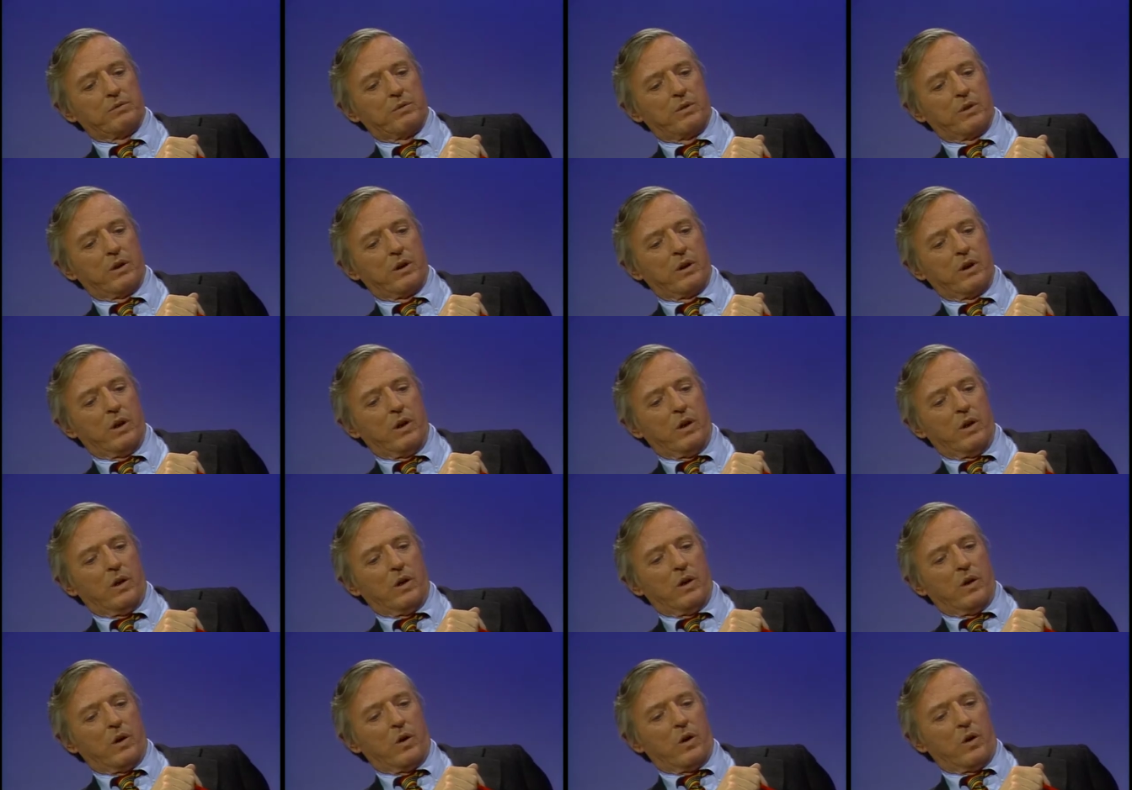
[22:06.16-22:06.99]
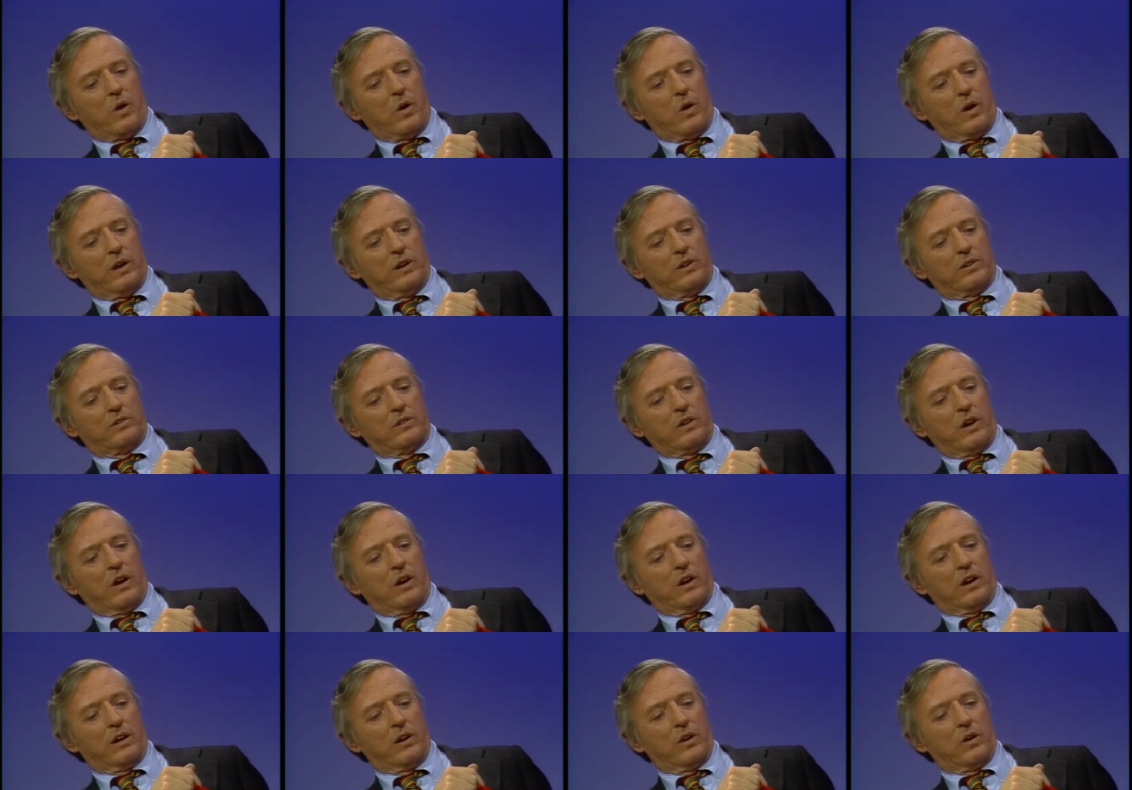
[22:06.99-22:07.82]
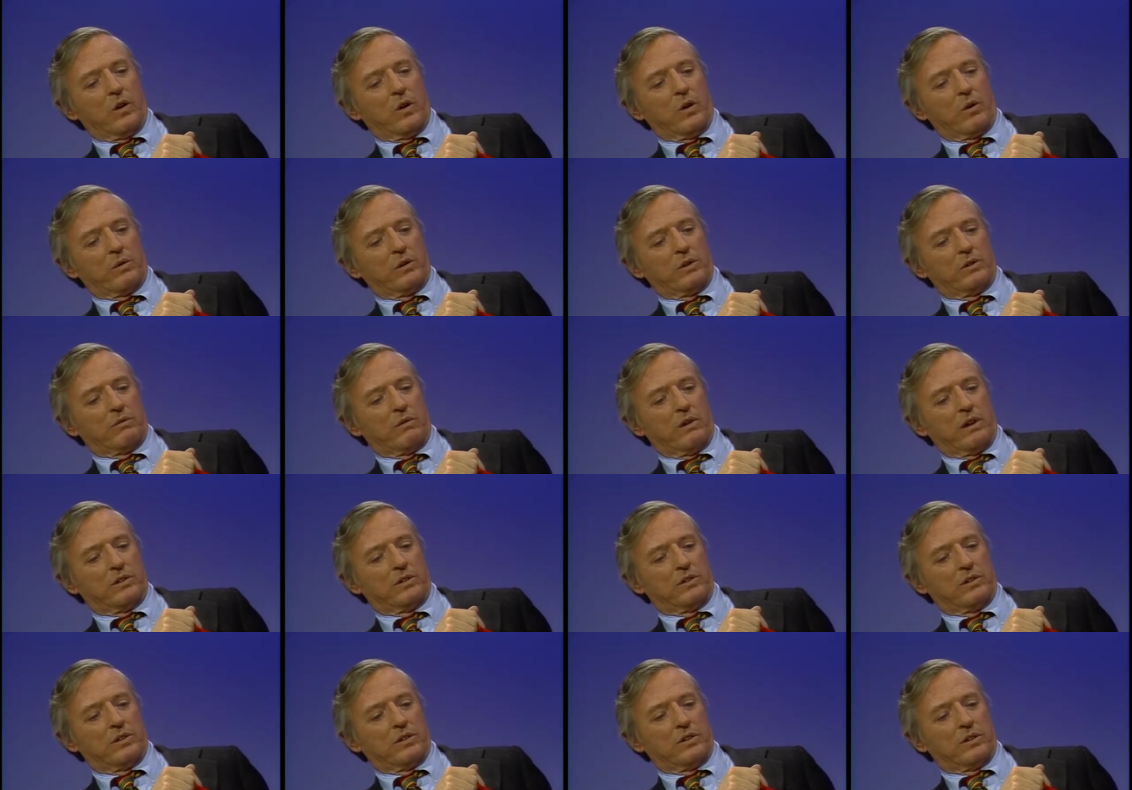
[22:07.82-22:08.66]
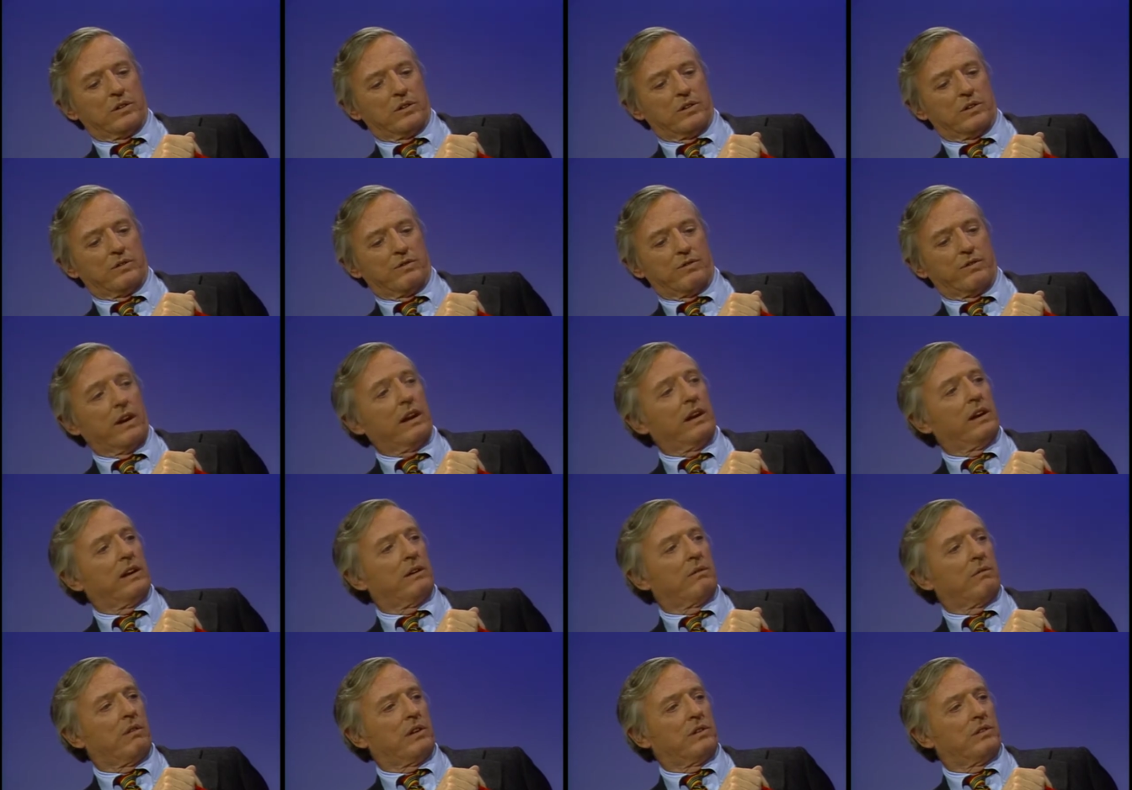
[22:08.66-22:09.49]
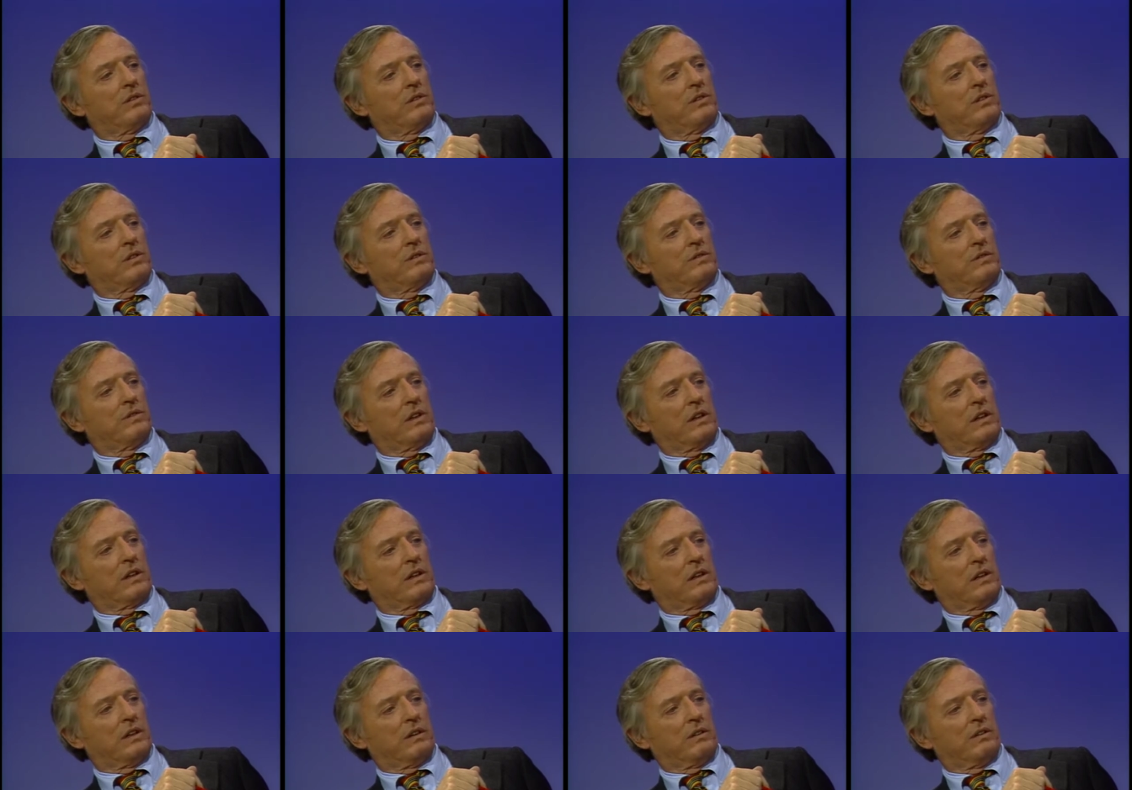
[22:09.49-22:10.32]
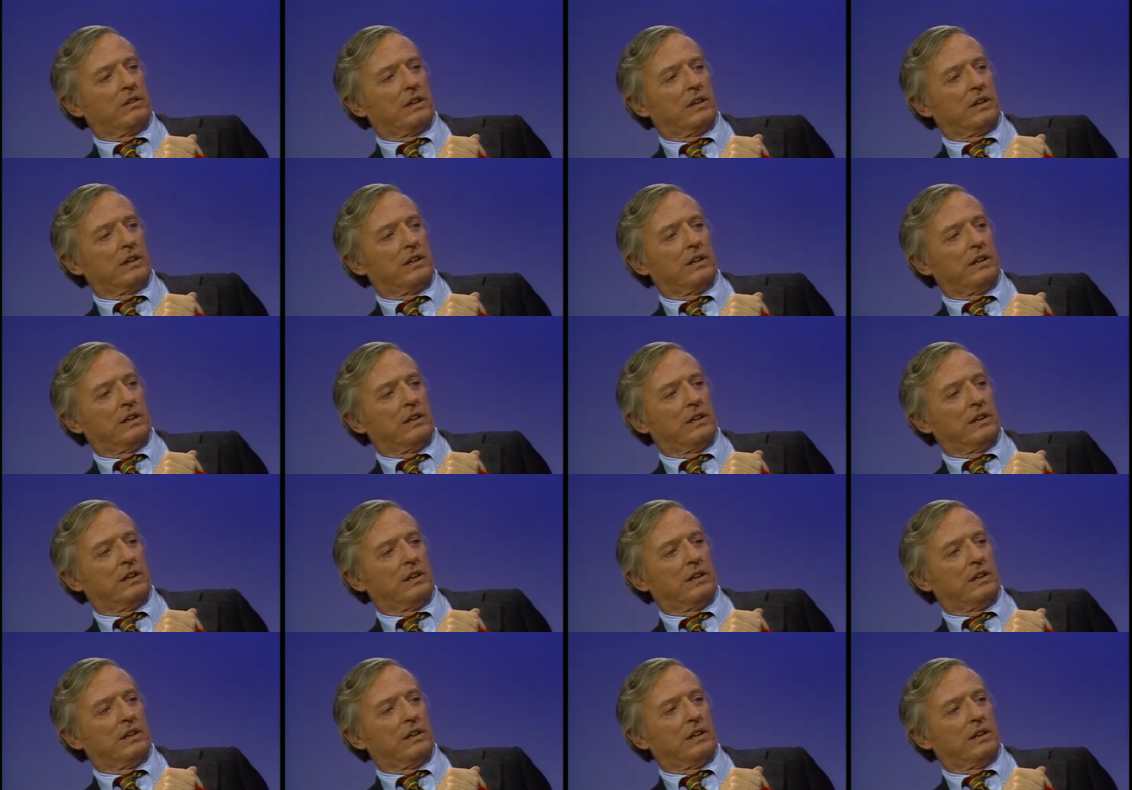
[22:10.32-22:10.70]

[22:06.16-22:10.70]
were uh, historically always residents, friendly residents of another country,